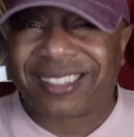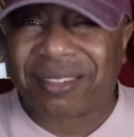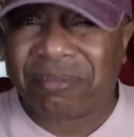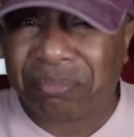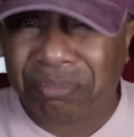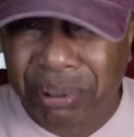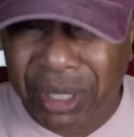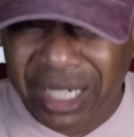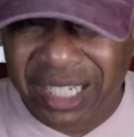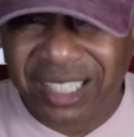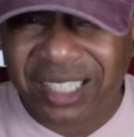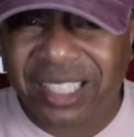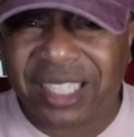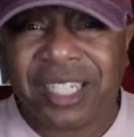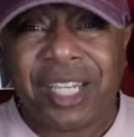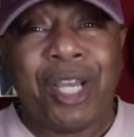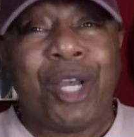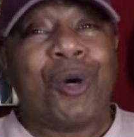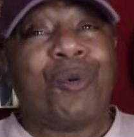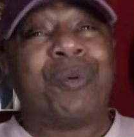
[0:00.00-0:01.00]
some
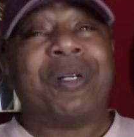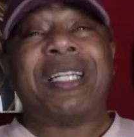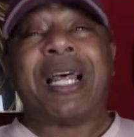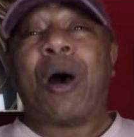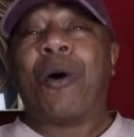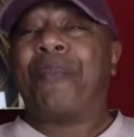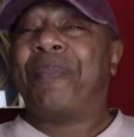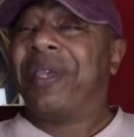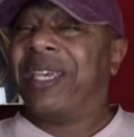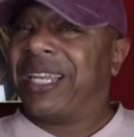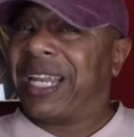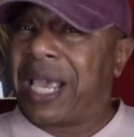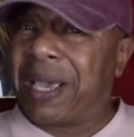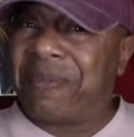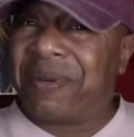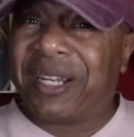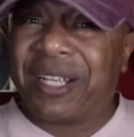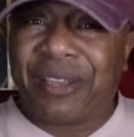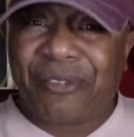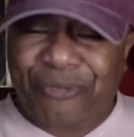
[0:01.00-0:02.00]
blood, without being
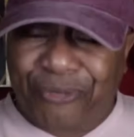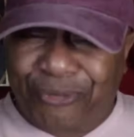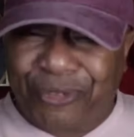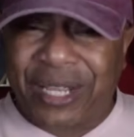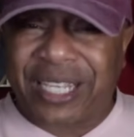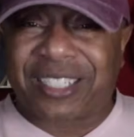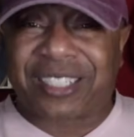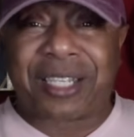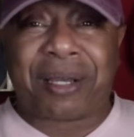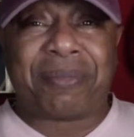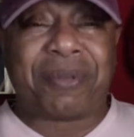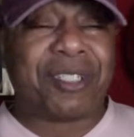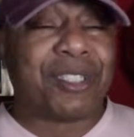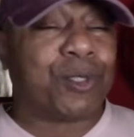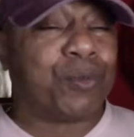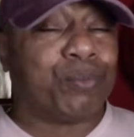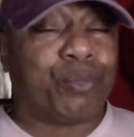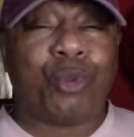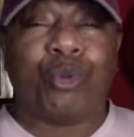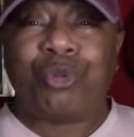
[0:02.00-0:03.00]
able to inflict some of
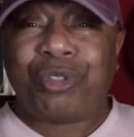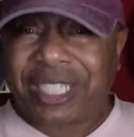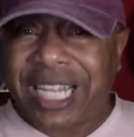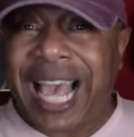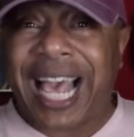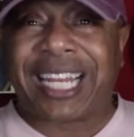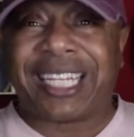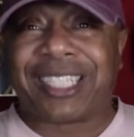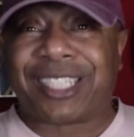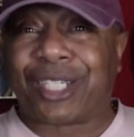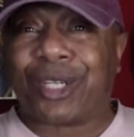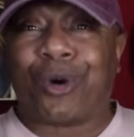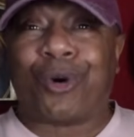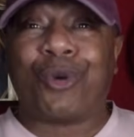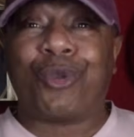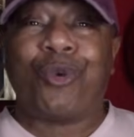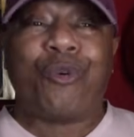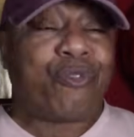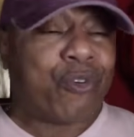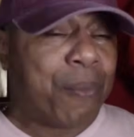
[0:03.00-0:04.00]
this brutality
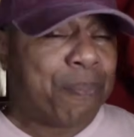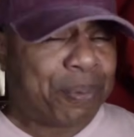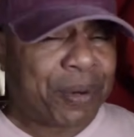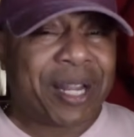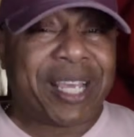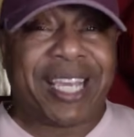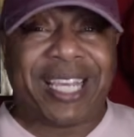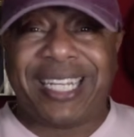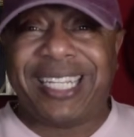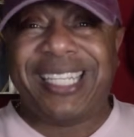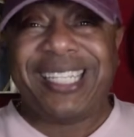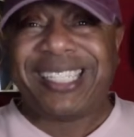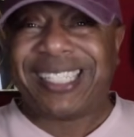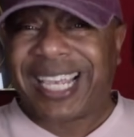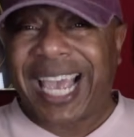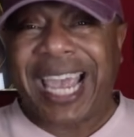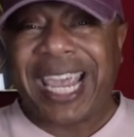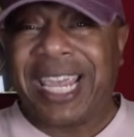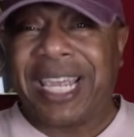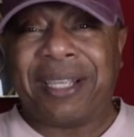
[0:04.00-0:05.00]
on you for playing these
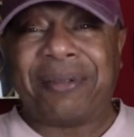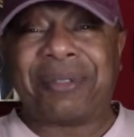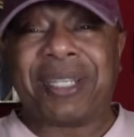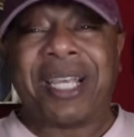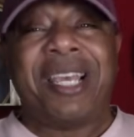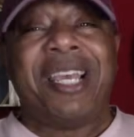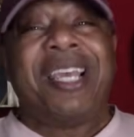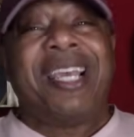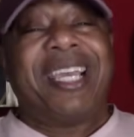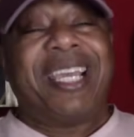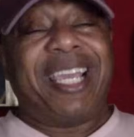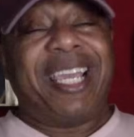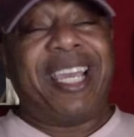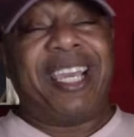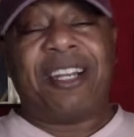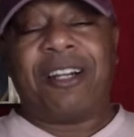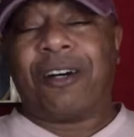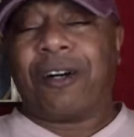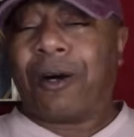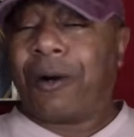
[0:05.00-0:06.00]
games.
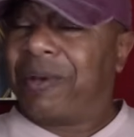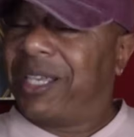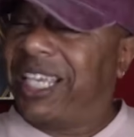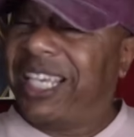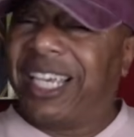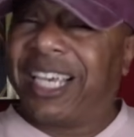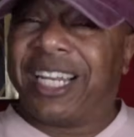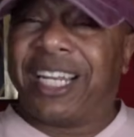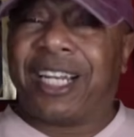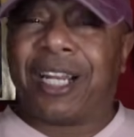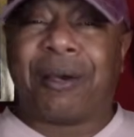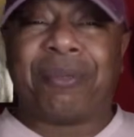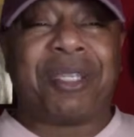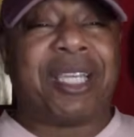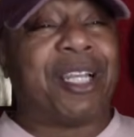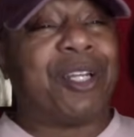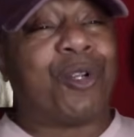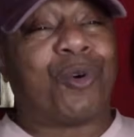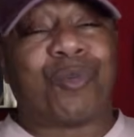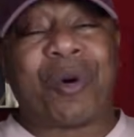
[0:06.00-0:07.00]
And um, he ended up
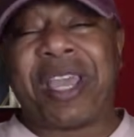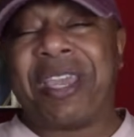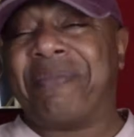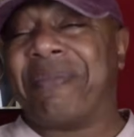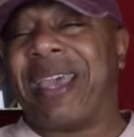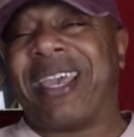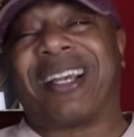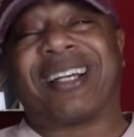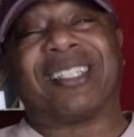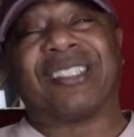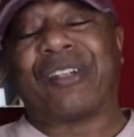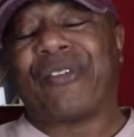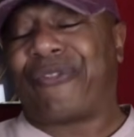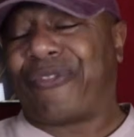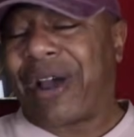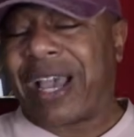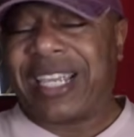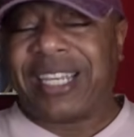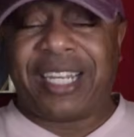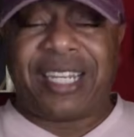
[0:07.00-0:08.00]
getting away, man, because the
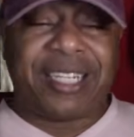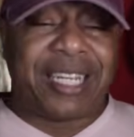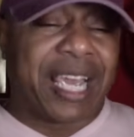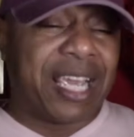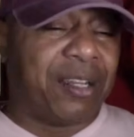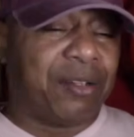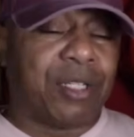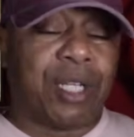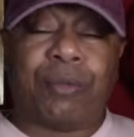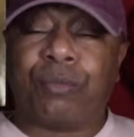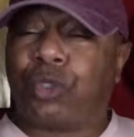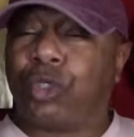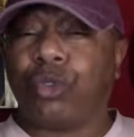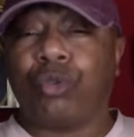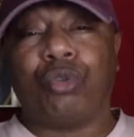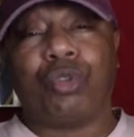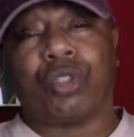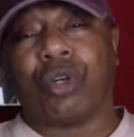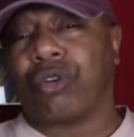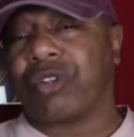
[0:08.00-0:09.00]
fight that they them
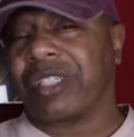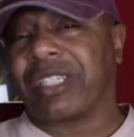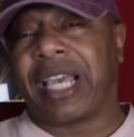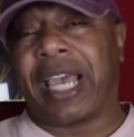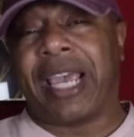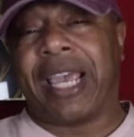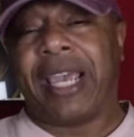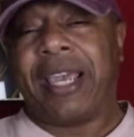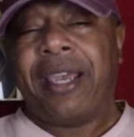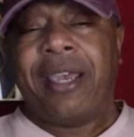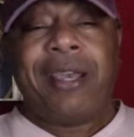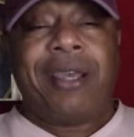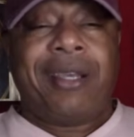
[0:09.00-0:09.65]
two jokers had,